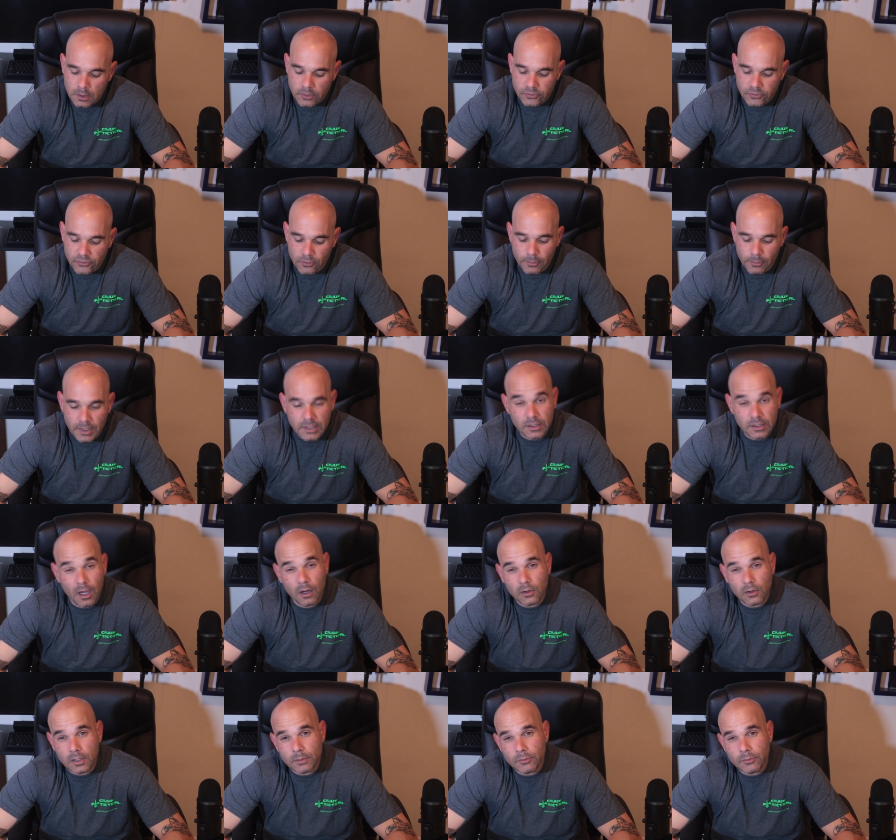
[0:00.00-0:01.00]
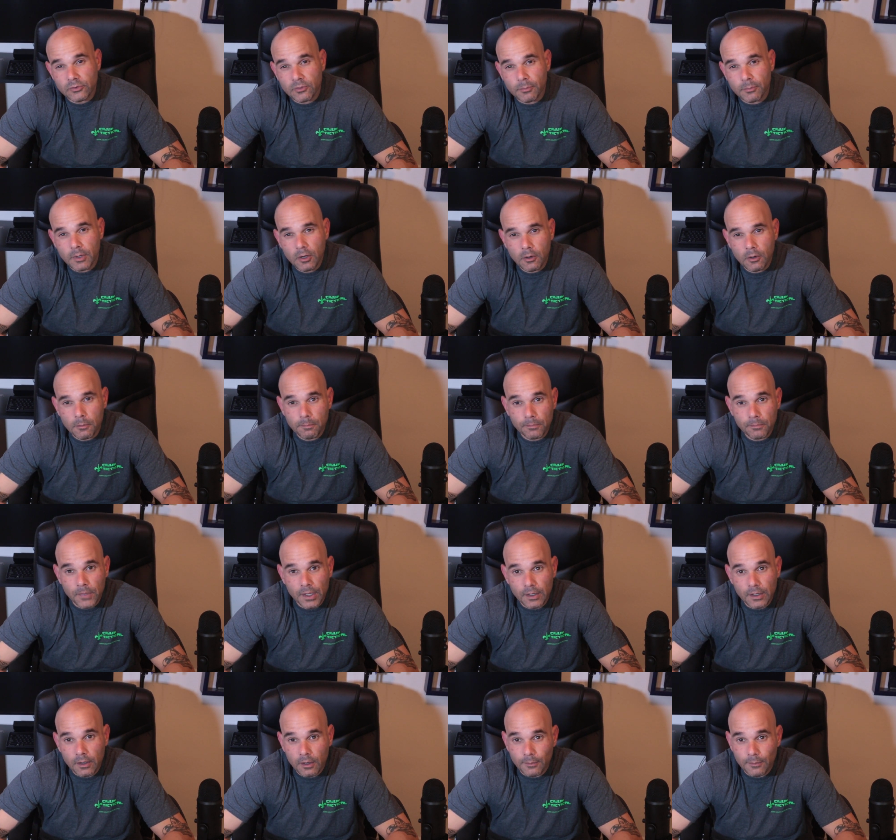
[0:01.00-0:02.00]
So, man, y'all give me some help,
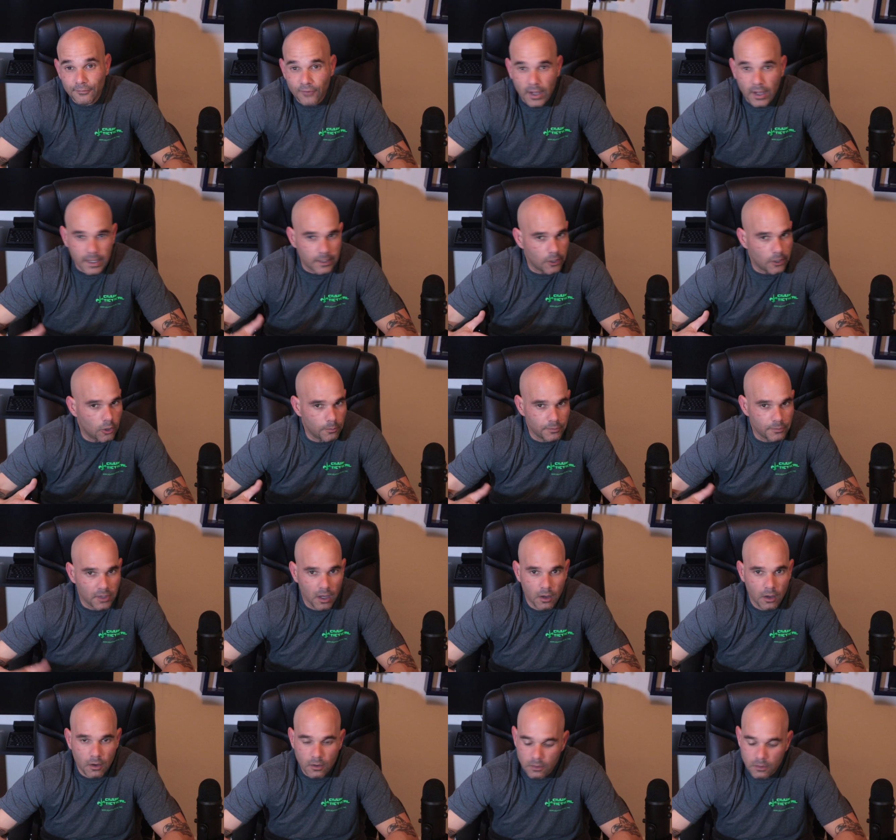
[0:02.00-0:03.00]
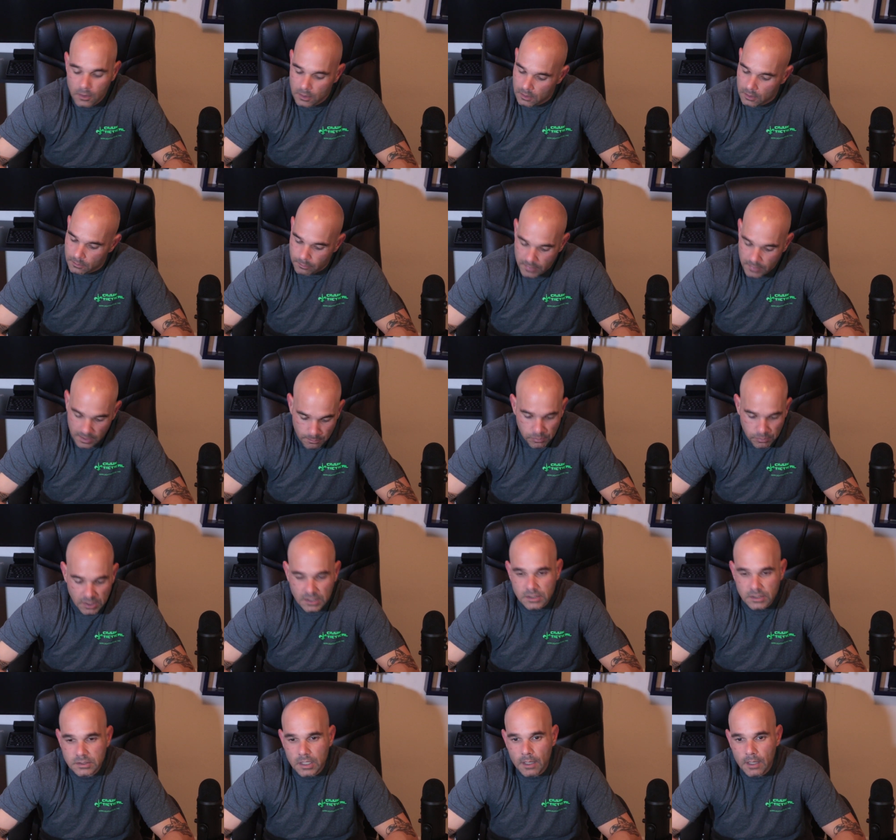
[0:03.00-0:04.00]
and if I can help y'all, man,
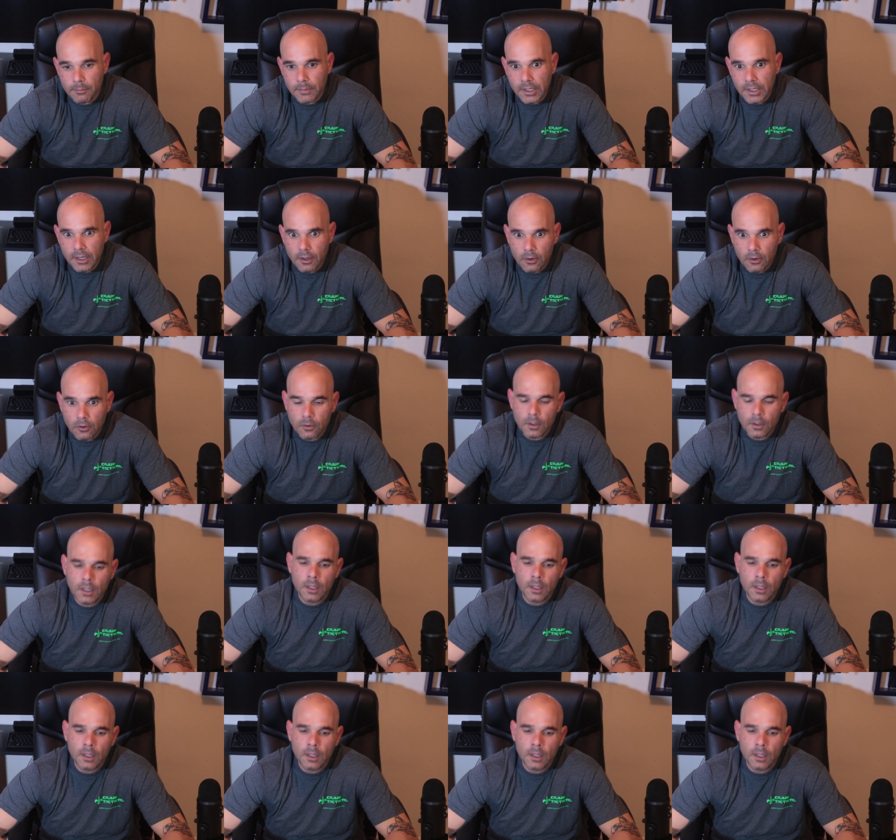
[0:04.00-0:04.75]
please let me know.